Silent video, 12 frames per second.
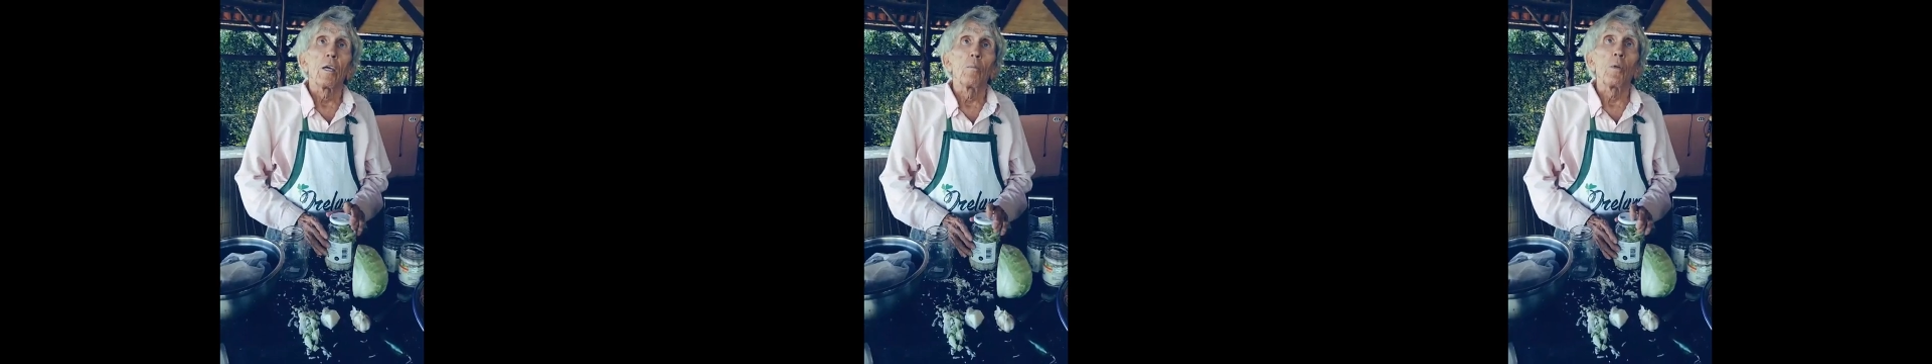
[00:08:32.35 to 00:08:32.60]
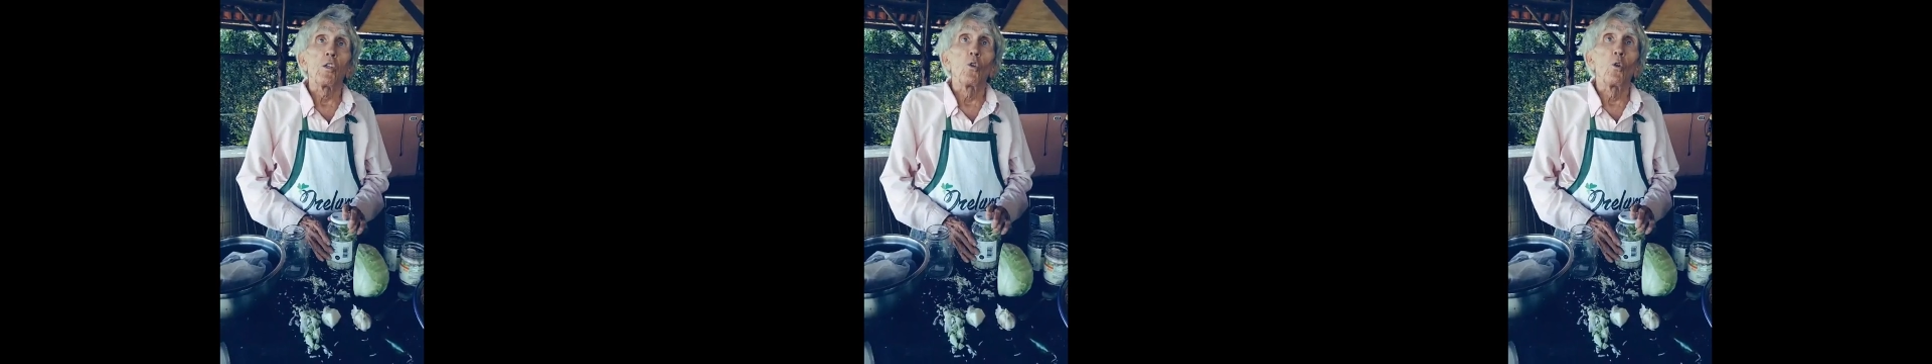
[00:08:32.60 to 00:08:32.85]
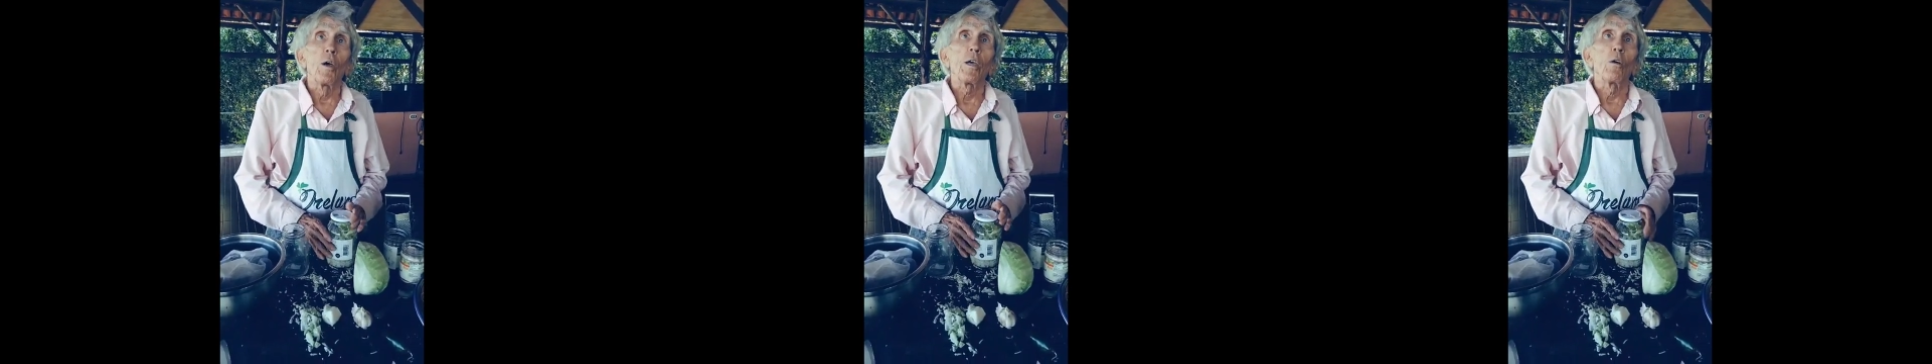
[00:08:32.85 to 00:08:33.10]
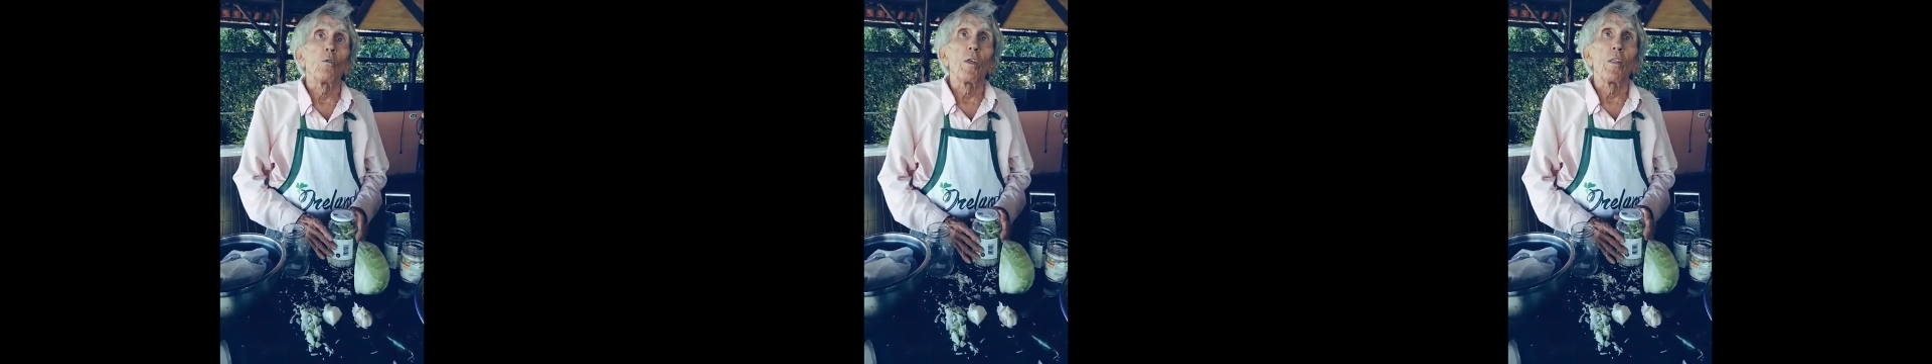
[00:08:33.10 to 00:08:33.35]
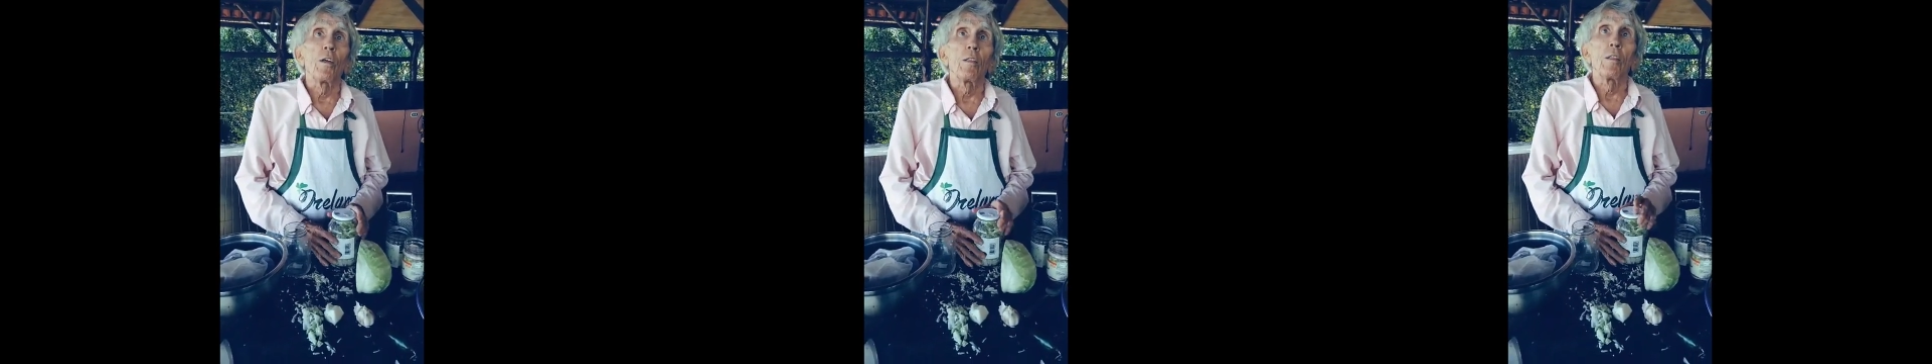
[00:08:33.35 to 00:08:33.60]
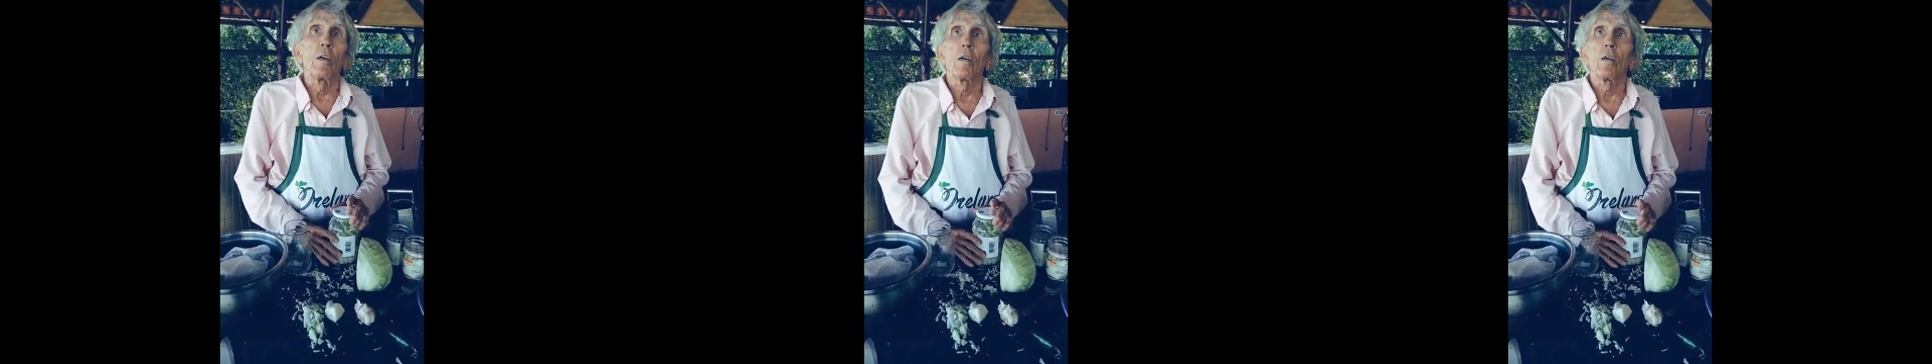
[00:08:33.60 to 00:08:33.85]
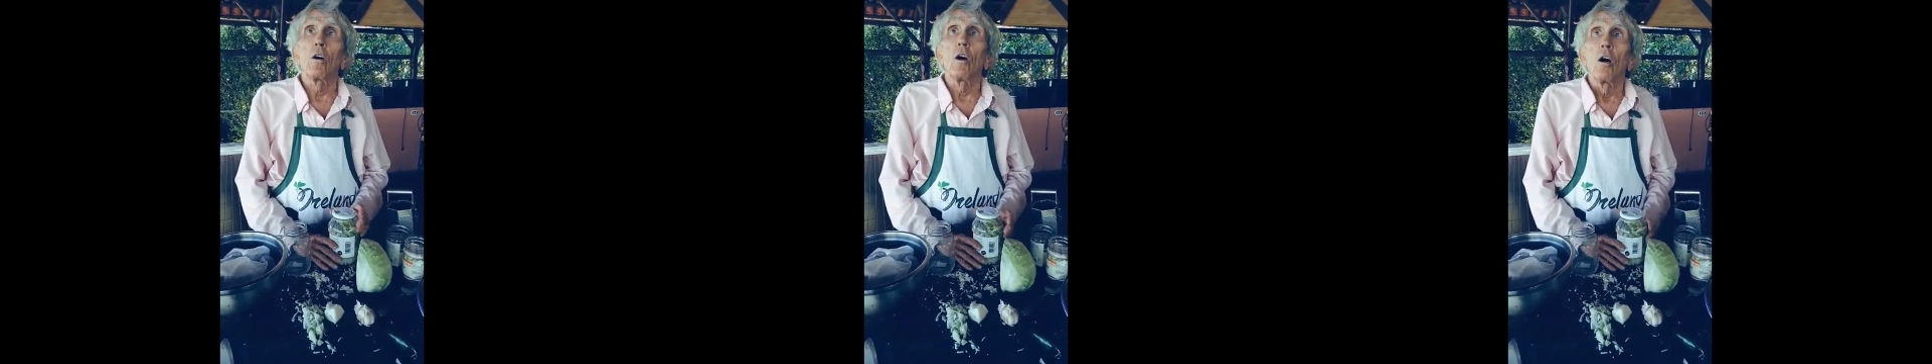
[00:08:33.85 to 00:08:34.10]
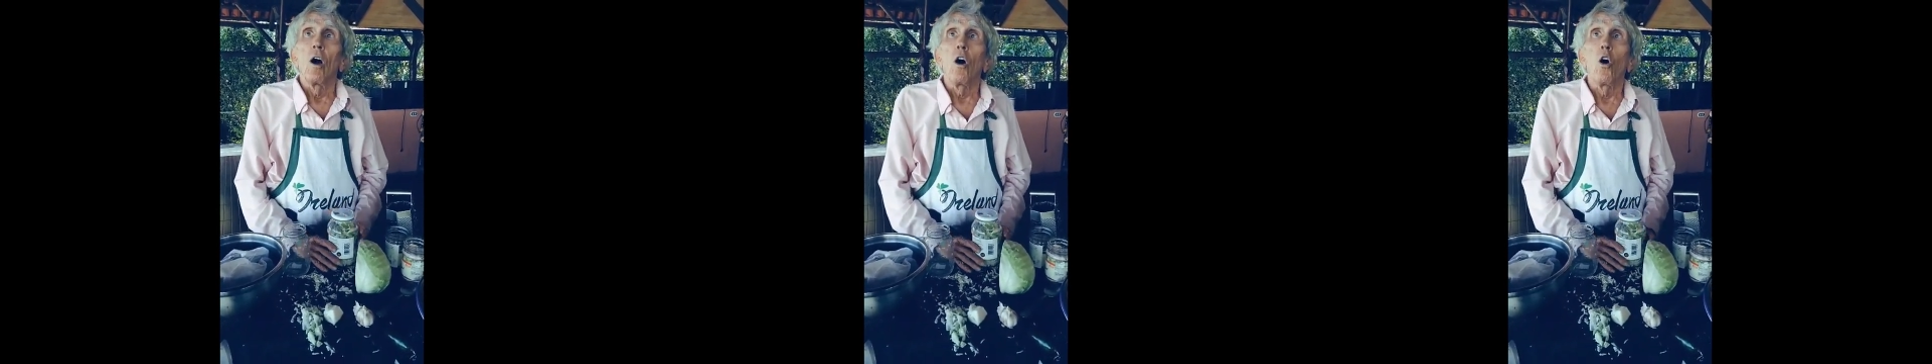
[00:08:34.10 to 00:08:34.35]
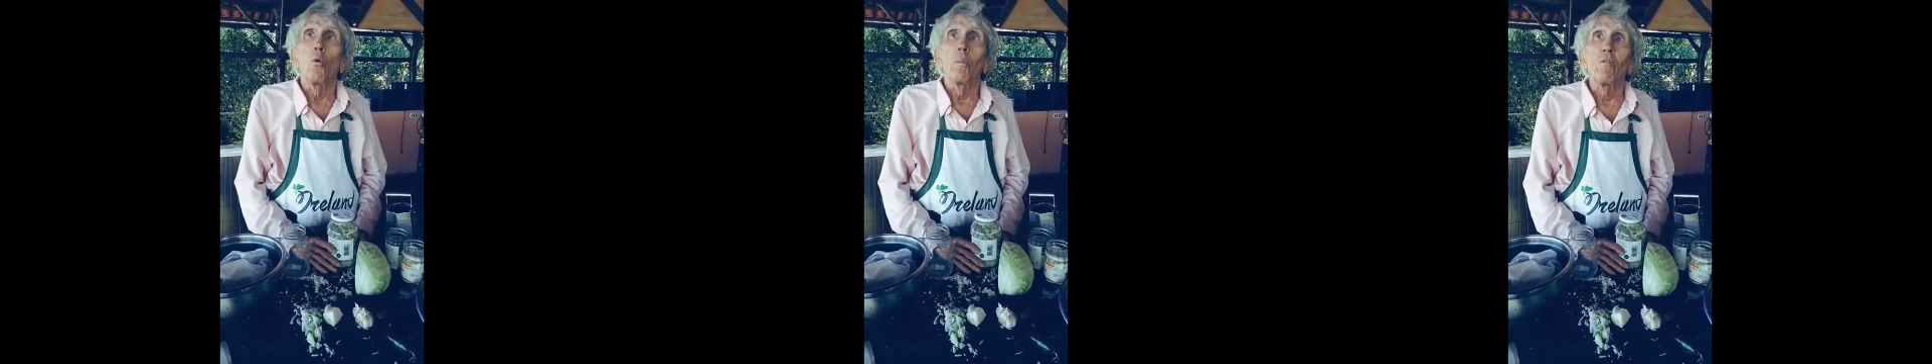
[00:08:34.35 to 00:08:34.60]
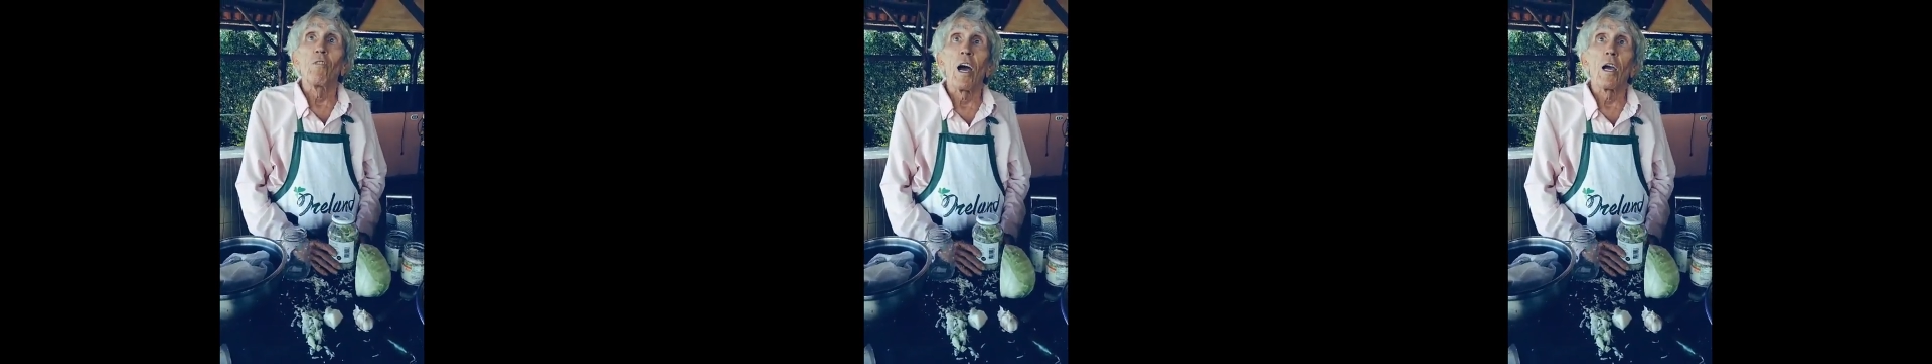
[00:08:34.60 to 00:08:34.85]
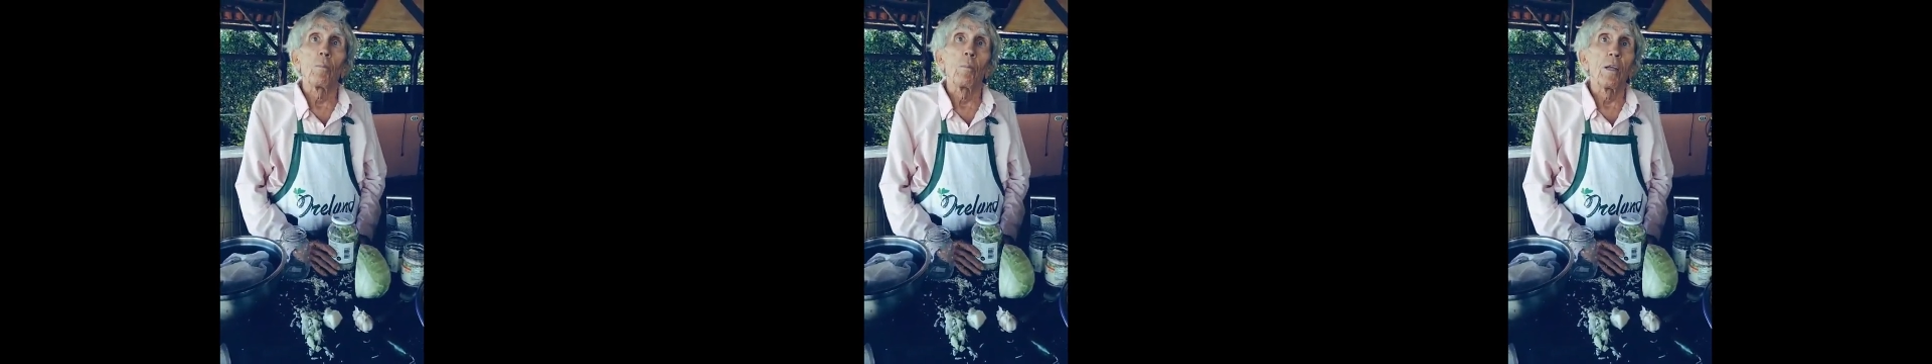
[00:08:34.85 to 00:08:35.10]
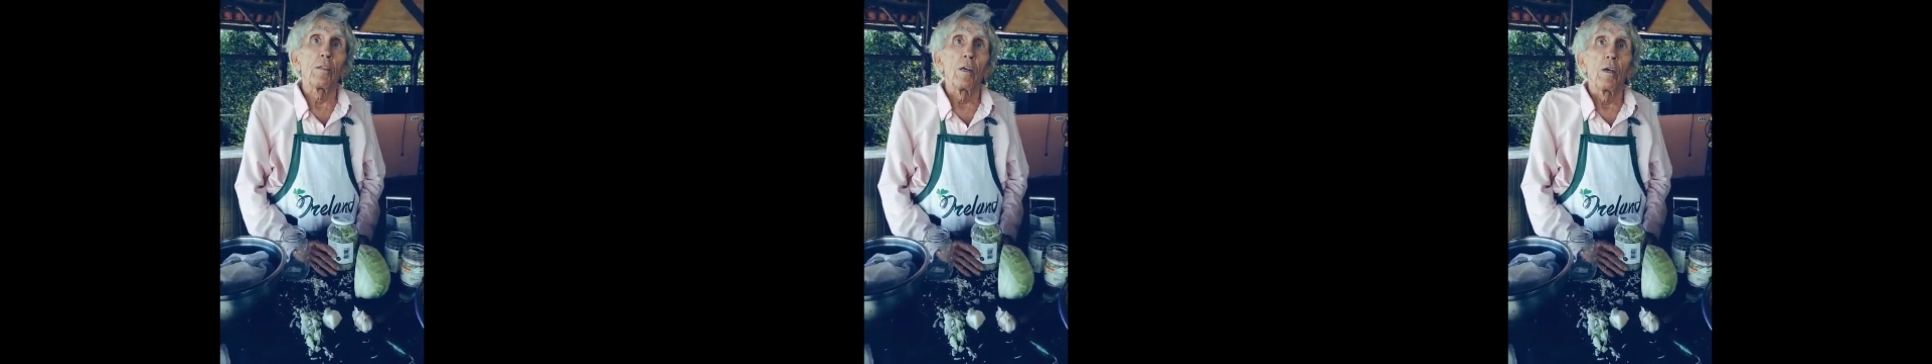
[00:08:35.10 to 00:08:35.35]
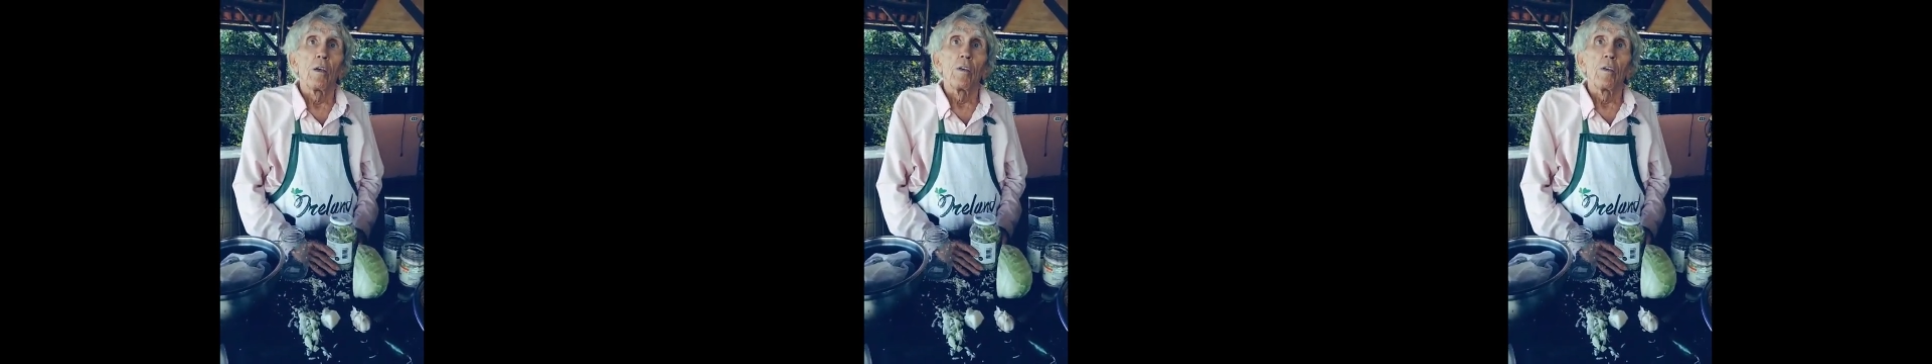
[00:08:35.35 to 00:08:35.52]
can be doing within their home environment.